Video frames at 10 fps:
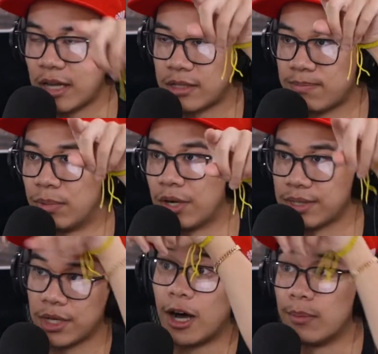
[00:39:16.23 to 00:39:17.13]
hits
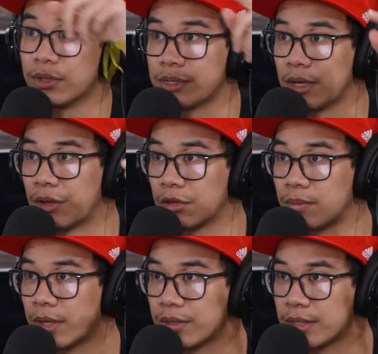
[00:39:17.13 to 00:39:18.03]
balls and combos into other
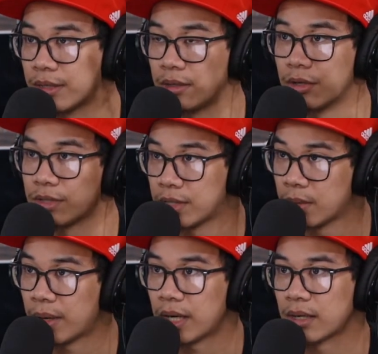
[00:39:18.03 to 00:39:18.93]
balls and goes into
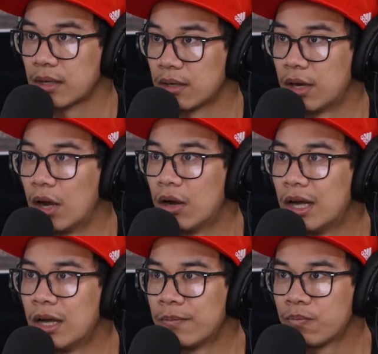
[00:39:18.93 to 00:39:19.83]
the pocket, you know?
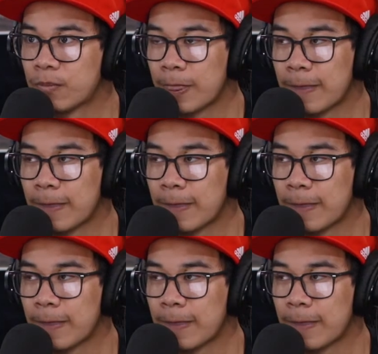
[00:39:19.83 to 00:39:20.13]
Right.